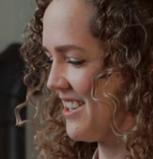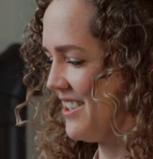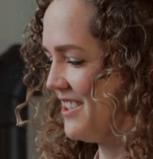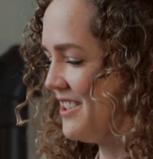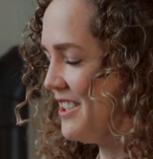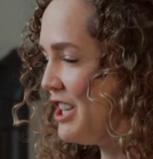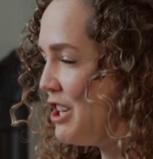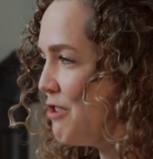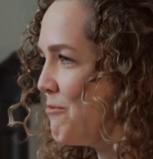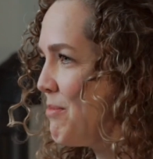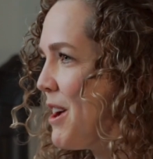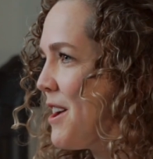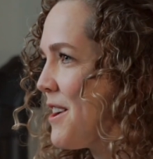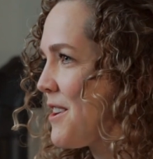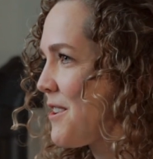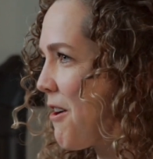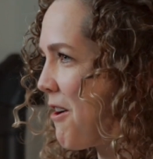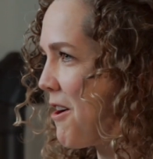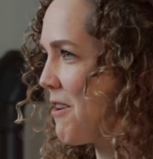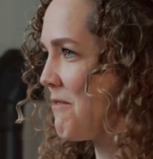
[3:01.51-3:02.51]
deep
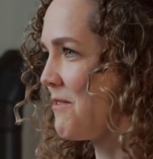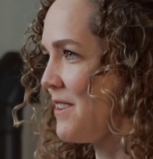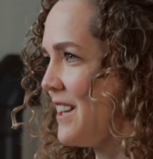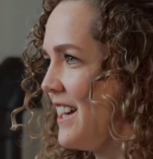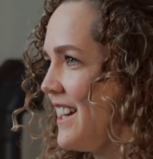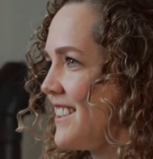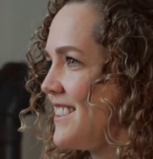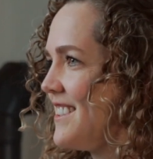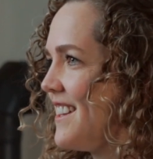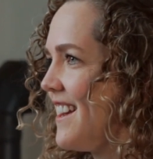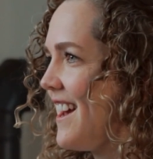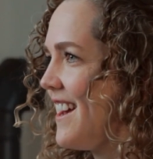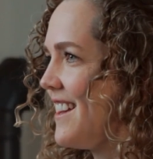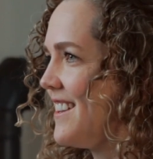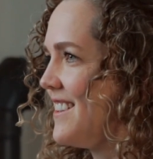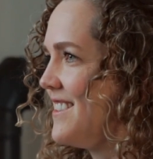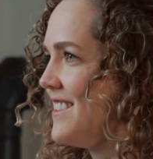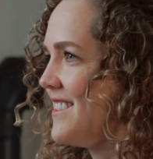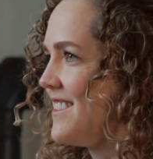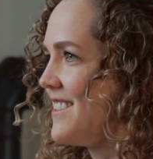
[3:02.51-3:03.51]
conflict
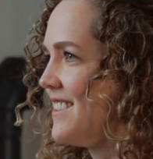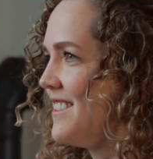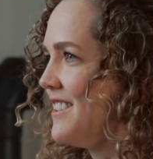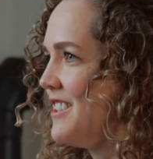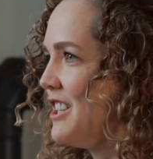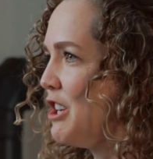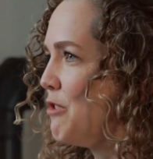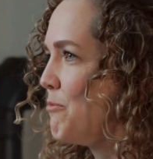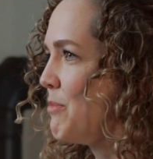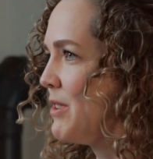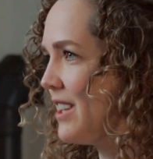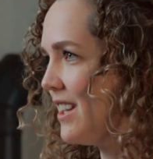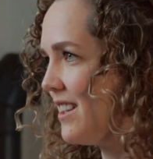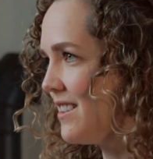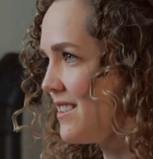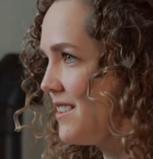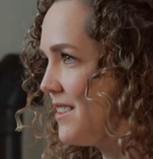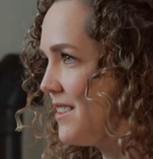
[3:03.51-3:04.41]
and deep need to